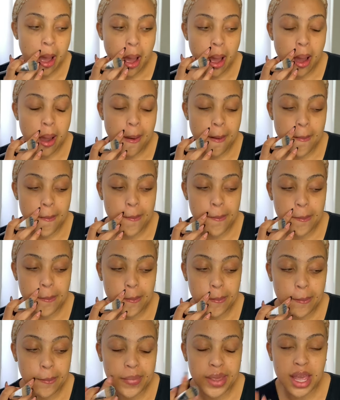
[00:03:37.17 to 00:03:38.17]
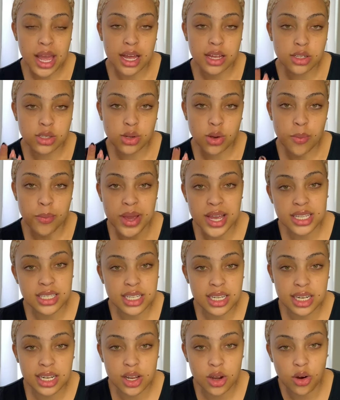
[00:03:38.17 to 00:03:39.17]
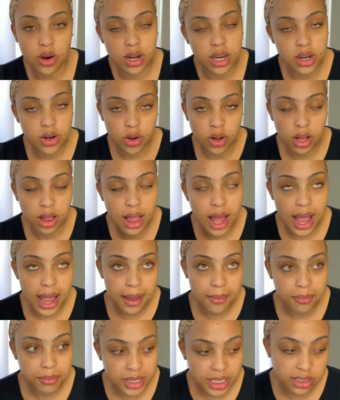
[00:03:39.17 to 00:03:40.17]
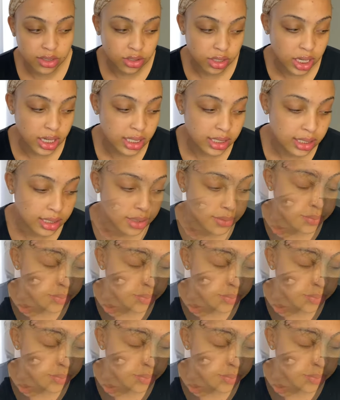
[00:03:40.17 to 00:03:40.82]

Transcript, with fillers: um, yeah so basically all in all I am mixed race